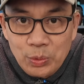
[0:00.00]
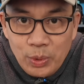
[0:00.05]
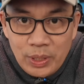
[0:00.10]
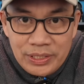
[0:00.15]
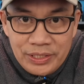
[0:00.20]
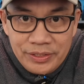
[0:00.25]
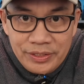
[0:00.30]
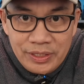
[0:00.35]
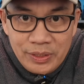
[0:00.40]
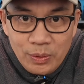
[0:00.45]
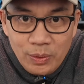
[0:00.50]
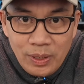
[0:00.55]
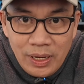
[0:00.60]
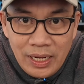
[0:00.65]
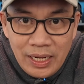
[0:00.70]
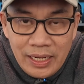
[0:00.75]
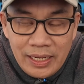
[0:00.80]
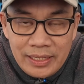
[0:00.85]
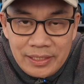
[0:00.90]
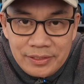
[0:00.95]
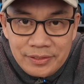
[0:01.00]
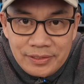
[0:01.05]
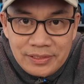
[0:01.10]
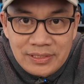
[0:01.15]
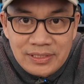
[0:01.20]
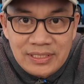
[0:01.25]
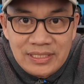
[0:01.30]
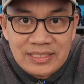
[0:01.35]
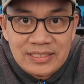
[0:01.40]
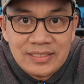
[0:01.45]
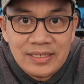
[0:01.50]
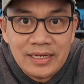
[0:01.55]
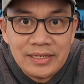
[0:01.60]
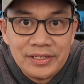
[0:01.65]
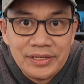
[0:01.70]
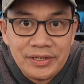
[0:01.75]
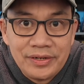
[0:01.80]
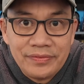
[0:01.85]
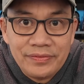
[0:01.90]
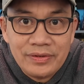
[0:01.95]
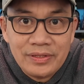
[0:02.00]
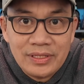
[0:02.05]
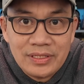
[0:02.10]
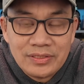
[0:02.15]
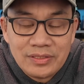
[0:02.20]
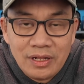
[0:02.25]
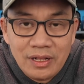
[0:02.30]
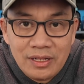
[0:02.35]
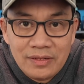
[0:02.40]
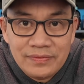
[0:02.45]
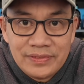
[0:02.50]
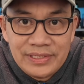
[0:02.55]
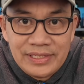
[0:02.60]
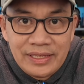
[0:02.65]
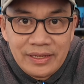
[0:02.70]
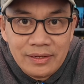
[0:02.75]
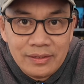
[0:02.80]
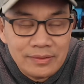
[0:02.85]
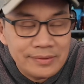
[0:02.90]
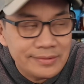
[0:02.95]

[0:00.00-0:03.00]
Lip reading: wondering why Christine's not here for this haul video.